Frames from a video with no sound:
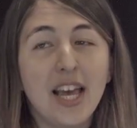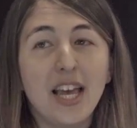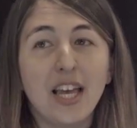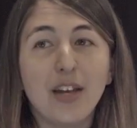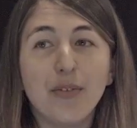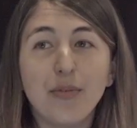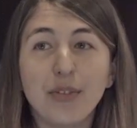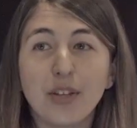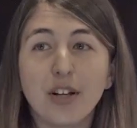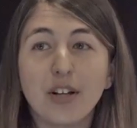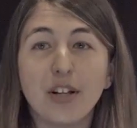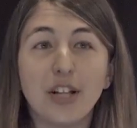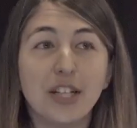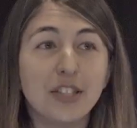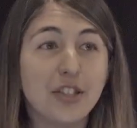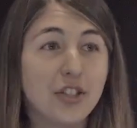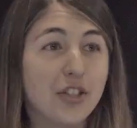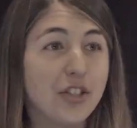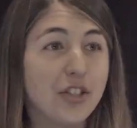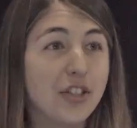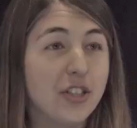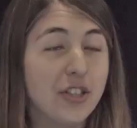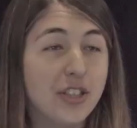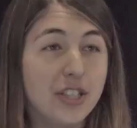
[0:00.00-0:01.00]
If the
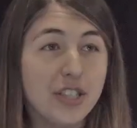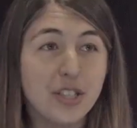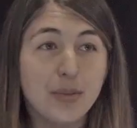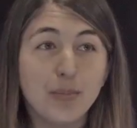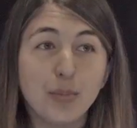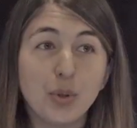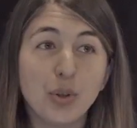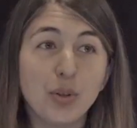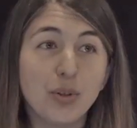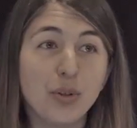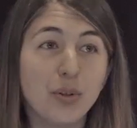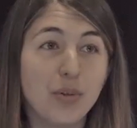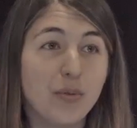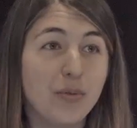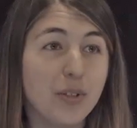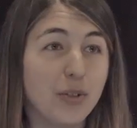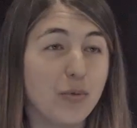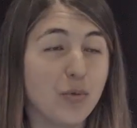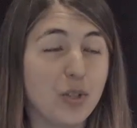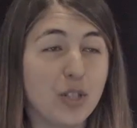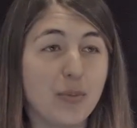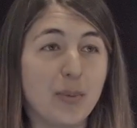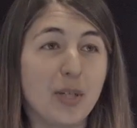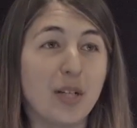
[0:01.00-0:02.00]
cluster is moved,
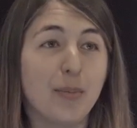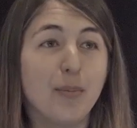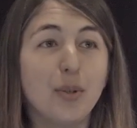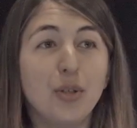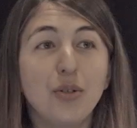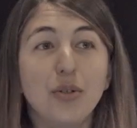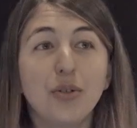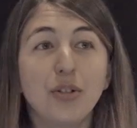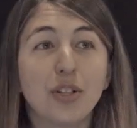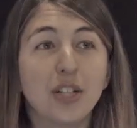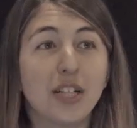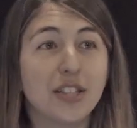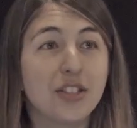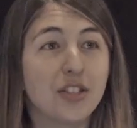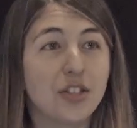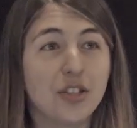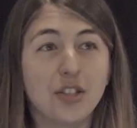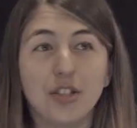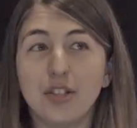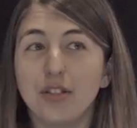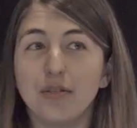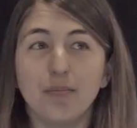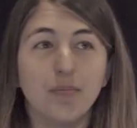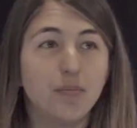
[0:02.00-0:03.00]
if we spin up a new
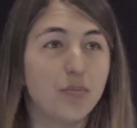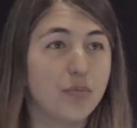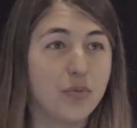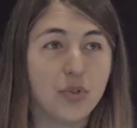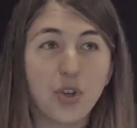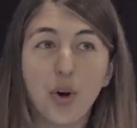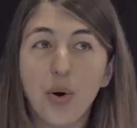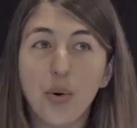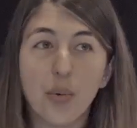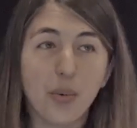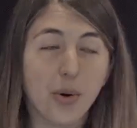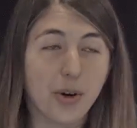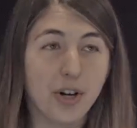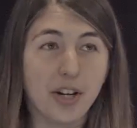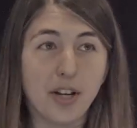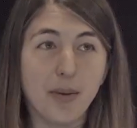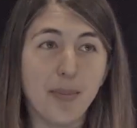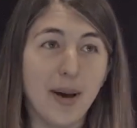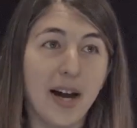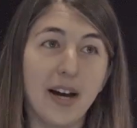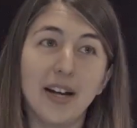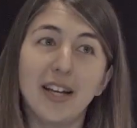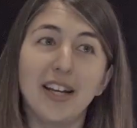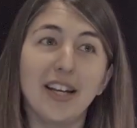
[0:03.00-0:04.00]
cluster, don't worry
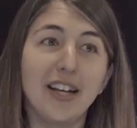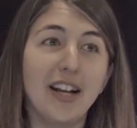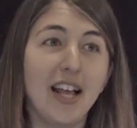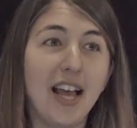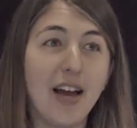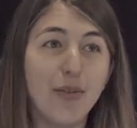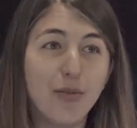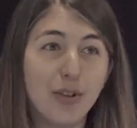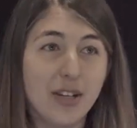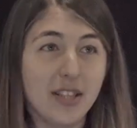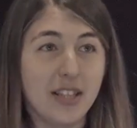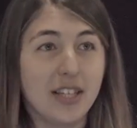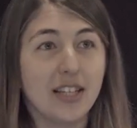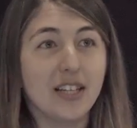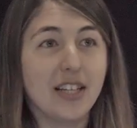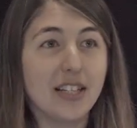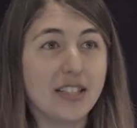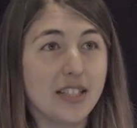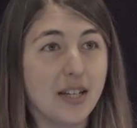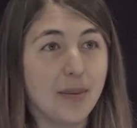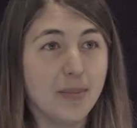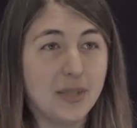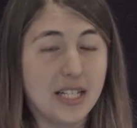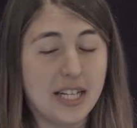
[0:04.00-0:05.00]
about it. Everything
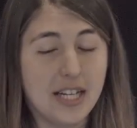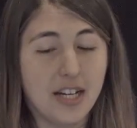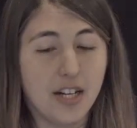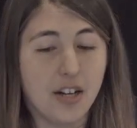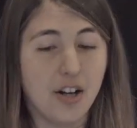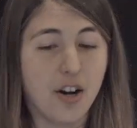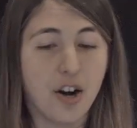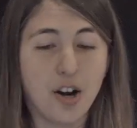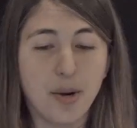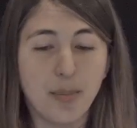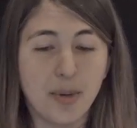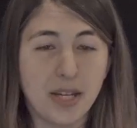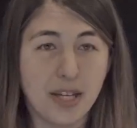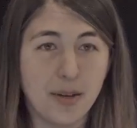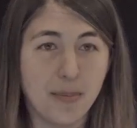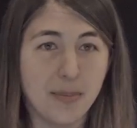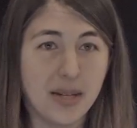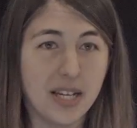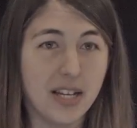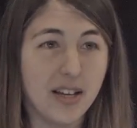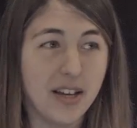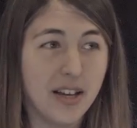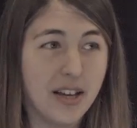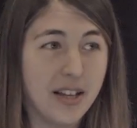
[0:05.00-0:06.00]
gets updated in
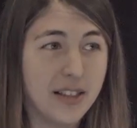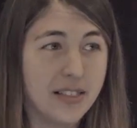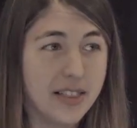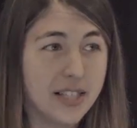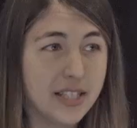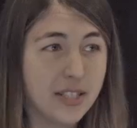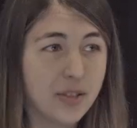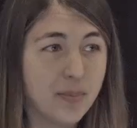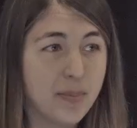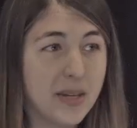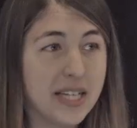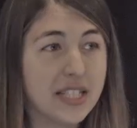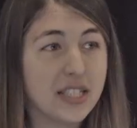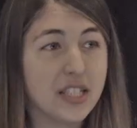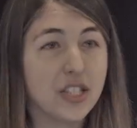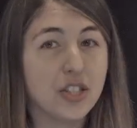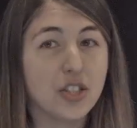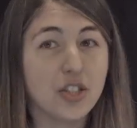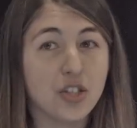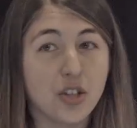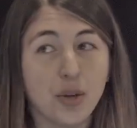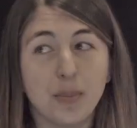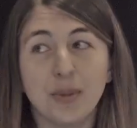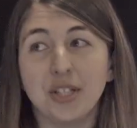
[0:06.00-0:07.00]
Airbnb. This makes it
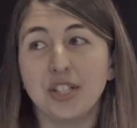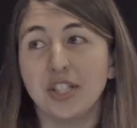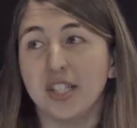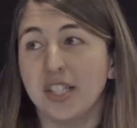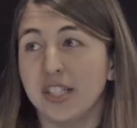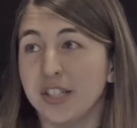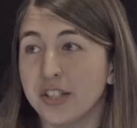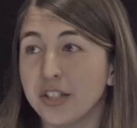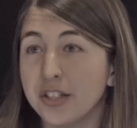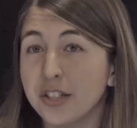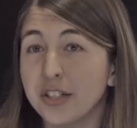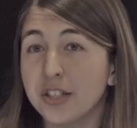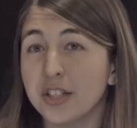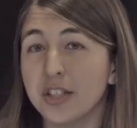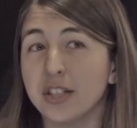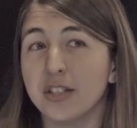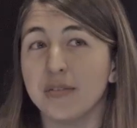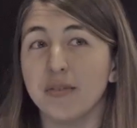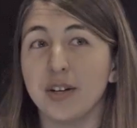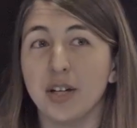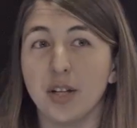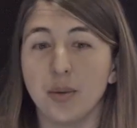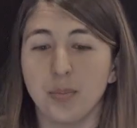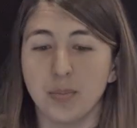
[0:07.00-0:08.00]
so much easier to
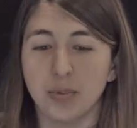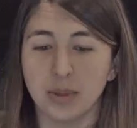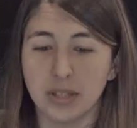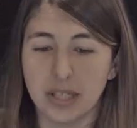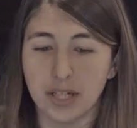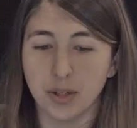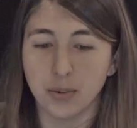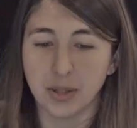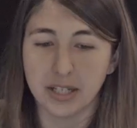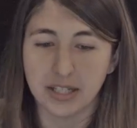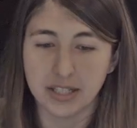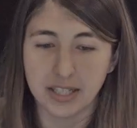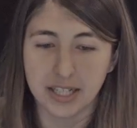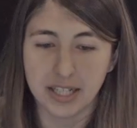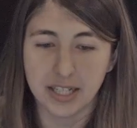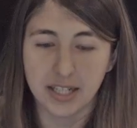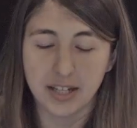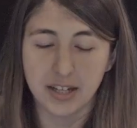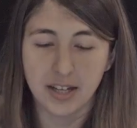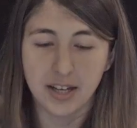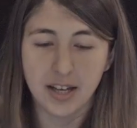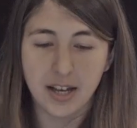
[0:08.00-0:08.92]
develop really quickly.